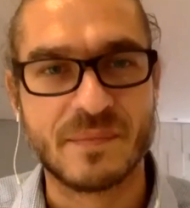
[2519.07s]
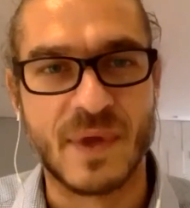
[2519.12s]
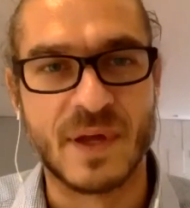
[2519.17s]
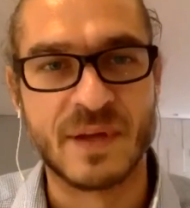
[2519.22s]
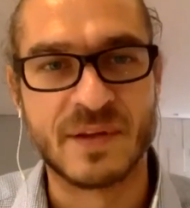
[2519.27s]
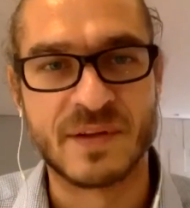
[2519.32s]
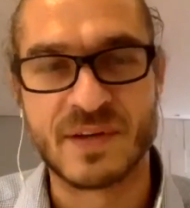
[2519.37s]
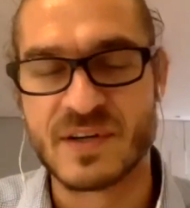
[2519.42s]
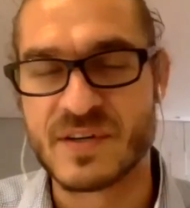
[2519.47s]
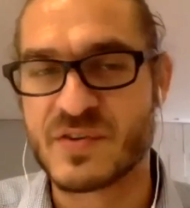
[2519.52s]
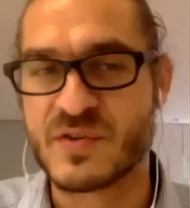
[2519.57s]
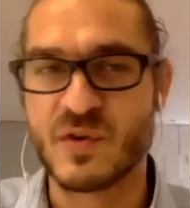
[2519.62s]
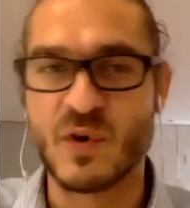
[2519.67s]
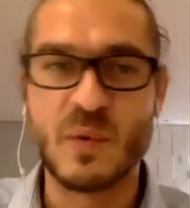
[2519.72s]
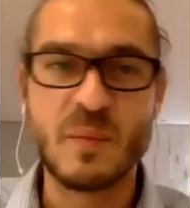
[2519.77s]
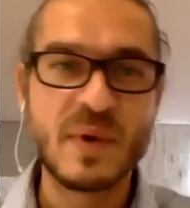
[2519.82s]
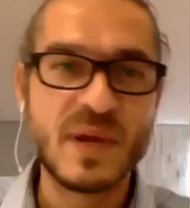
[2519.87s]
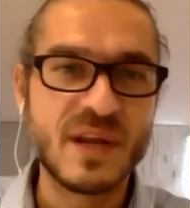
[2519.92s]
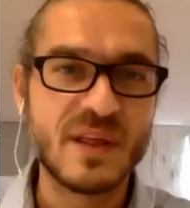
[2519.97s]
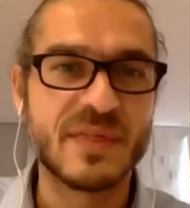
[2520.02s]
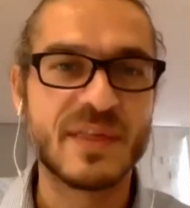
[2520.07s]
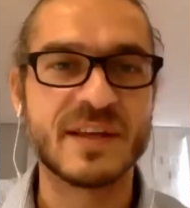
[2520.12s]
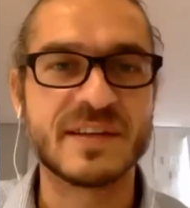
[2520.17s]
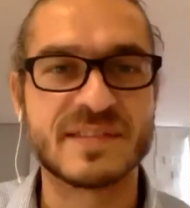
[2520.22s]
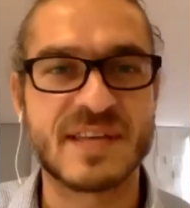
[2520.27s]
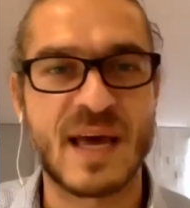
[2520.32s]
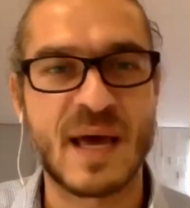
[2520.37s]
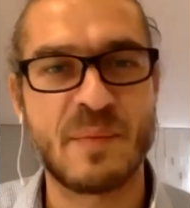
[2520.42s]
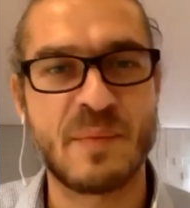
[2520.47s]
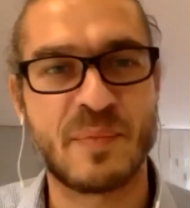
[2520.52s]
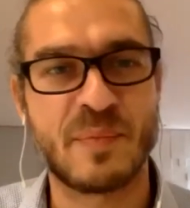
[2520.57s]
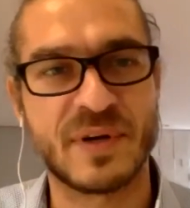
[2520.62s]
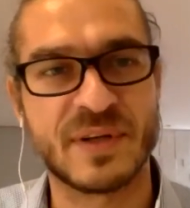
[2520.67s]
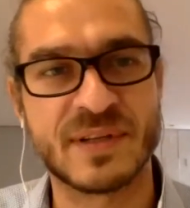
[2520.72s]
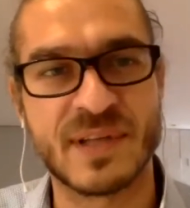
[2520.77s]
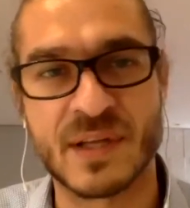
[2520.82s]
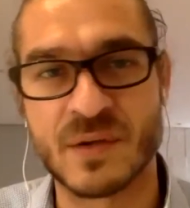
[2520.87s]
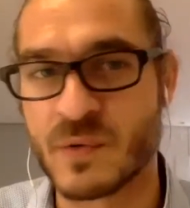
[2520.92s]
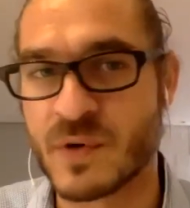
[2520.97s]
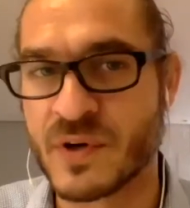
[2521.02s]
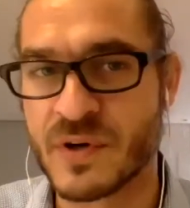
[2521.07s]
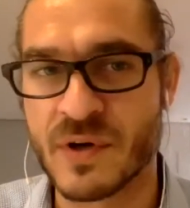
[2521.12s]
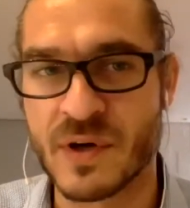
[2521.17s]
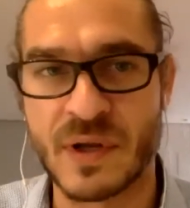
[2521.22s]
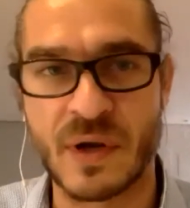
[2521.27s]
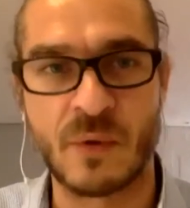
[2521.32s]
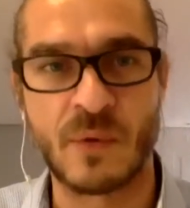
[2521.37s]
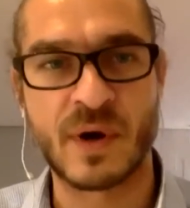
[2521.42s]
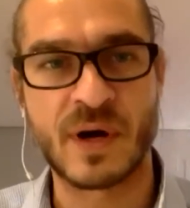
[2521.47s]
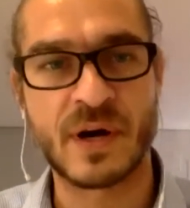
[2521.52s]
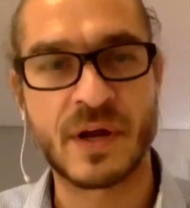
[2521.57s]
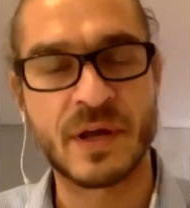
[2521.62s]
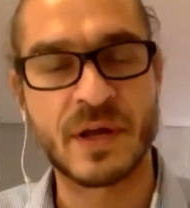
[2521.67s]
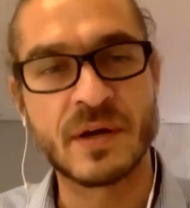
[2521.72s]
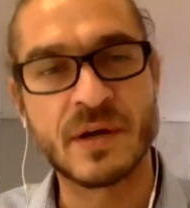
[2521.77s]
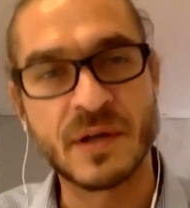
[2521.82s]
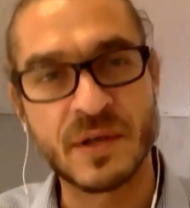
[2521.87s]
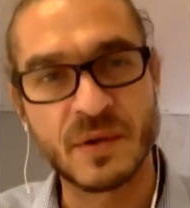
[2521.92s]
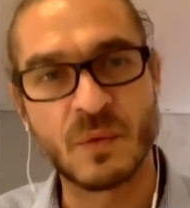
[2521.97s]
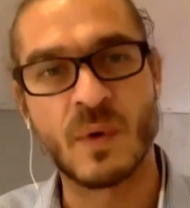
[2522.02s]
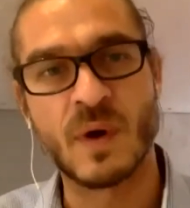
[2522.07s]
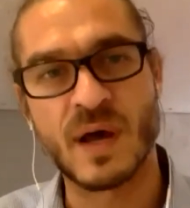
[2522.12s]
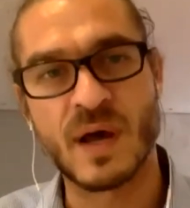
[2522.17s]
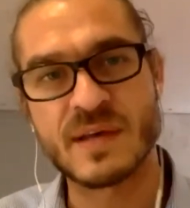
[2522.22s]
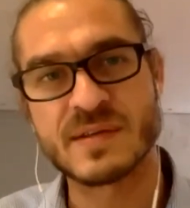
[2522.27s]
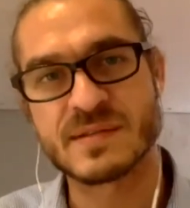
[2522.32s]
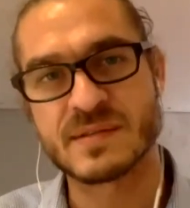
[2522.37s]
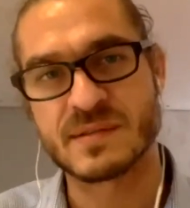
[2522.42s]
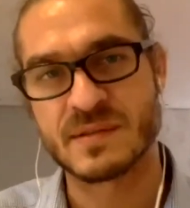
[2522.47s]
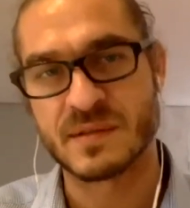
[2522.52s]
And there are so many things happening that we're not aware here in the West,